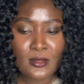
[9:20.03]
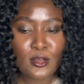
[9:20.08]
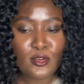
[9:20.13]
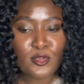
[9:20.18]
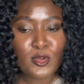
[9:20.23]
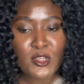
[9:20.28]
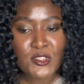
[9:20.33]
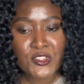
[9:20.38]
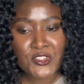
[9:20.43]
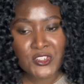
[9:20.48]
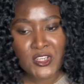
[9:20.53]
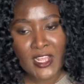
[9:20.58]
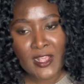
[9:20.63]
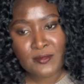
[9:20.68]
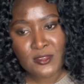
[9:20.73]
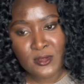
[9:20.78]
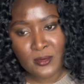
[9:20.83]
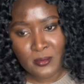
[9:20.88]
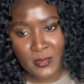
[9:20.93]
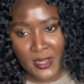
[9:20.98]
Of course, you'd
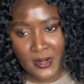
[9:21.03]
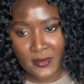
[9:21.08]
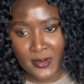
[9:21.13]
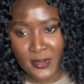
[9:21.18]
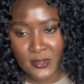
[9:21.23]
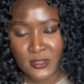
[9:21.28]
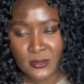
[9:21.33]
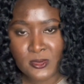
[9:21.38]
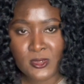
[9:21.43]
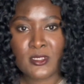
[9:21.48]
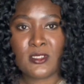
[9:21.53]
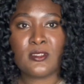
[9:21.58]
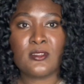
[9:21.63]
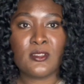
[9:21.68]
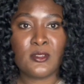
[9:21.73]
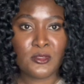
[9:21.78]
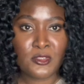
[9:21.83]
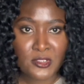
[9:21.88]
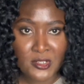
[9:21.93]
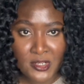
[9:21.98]
have some background, but
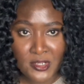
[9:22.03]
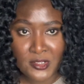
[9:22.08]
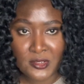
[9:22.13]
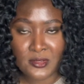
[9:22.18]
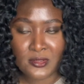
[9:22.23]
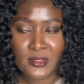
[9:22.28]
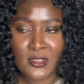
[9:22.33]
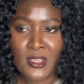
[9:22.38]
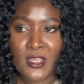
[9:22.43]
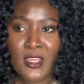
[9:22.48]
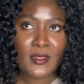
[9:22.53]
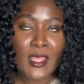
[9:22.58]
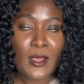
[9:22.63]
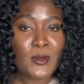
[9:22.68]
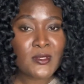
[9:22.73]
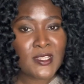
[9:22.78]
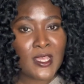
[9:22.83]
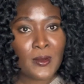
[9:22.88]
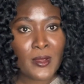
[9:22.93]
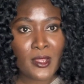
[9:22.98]
they would train you. That
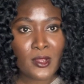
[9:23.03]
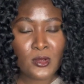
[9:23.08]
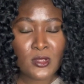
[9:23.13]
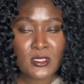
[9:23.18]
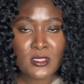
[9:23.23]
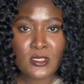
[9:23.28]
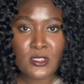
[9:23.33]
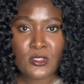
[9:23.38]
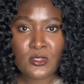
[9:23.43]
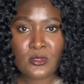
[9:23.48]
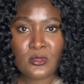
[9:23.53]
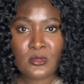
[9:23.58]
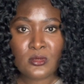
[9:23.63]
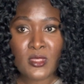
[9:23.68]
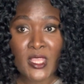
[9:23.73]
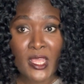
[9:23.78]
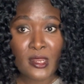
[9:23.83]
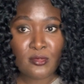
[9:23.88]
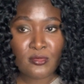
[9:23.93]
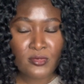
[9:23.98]
was how I got into
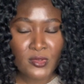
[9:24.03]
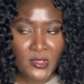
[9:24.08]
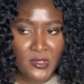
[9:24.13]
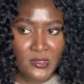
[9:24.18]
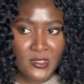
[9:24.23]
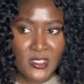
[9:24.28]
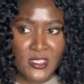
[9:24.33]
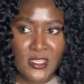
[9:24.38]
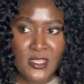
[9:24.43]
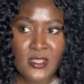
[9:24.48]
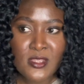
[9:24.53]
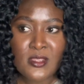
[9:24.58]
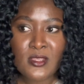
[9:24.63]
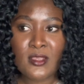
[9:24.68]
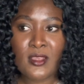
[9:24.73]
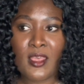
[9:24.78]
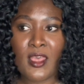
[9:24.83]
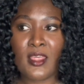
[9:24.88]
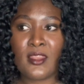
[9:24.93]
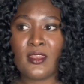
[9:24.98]
that field.
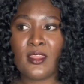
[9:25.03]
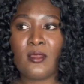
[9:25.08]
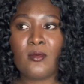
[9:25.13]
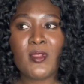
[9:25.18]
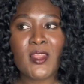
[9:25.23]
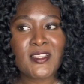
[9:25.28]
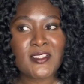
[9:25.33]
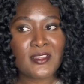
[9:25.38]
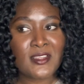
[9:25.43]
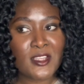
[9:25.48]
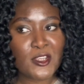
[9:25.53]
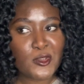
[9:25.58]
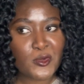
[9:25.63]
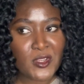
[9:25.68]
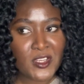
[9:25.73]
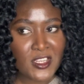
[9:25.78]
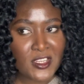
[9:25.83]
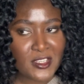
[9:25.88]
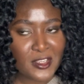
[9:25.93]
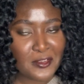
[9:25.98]
And then when I started
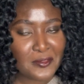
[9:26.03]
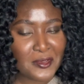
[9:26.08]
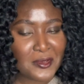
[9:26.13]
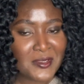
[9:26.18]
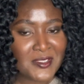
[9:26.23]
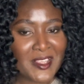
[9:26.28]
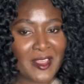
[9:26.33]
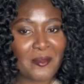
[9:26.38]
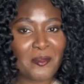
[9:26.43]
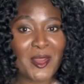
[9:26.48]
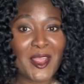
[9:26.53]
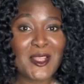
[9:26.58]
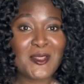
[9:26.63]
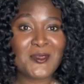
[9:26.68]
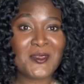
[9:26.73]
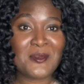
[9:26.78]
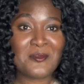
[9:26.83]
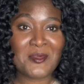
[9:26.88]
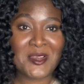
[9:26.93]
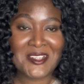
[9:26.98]
doing interviews, I applied
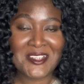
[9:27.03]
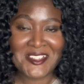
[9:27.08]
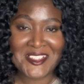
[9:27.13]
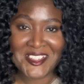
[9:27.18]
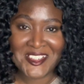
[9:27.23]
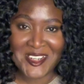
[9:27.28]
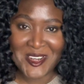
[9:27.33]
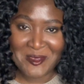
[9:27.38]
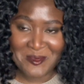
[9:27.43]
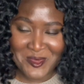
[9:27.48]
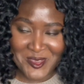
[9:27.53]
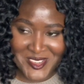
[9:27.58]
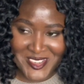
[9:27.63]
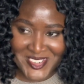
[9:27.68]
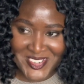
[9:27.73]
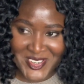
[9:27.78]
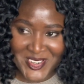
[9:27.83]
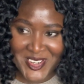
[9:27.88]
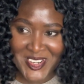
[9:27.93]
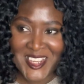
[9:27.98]
to a managerial
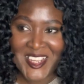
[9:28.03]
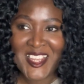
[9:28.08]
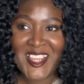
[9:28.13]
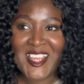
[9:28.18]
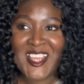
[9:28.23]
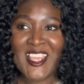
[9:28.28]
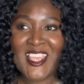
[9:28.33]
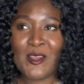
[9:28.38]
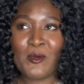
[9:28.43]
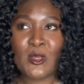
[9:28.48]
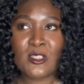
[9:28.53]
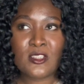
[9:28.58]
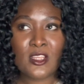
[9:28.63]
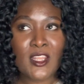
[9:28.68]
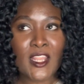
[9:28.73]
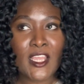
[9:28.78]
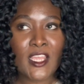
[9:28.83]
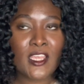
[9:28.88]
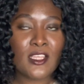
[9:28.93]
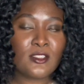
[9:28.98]
position. It was not
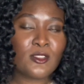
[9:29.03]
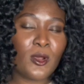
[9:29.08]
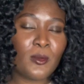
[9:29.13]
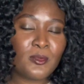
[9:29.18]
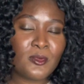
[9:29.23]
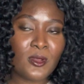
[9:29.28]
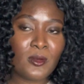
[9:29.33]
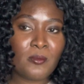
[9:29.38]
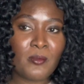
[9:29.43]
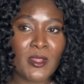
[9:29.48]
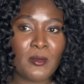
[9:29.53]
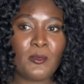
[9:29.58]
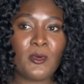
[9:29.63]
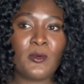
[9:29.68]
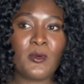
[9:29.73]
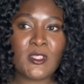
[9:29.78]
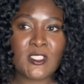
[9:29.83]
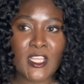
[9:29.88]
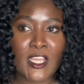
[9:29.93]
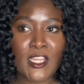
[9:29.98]
like a top man, but it
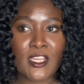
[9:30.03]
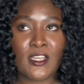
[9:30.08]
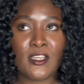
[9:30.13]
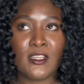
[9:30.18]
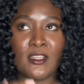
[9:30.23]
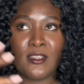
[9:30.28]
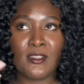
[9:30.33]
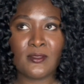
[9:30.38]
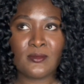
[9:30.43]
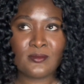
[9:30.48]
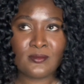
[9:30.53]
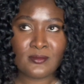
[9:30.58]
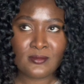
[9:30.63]
was like a